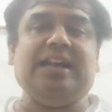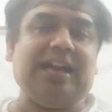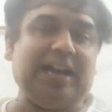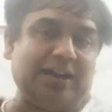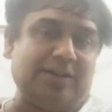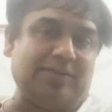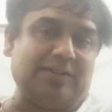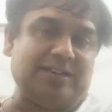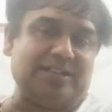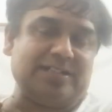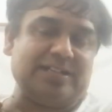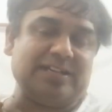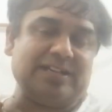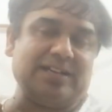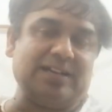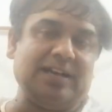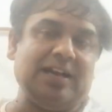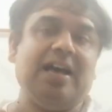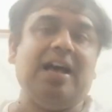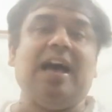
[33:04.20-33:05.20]
equation.
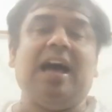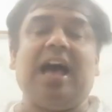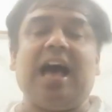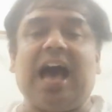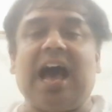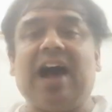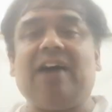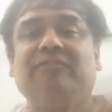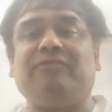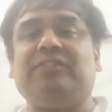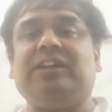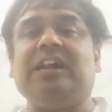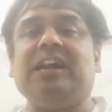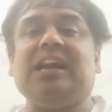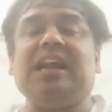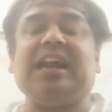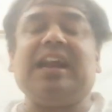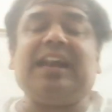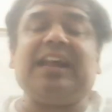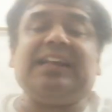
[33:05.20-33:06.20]
After
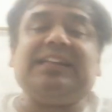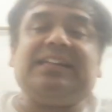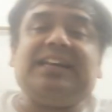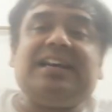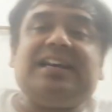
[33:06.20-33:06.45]
learning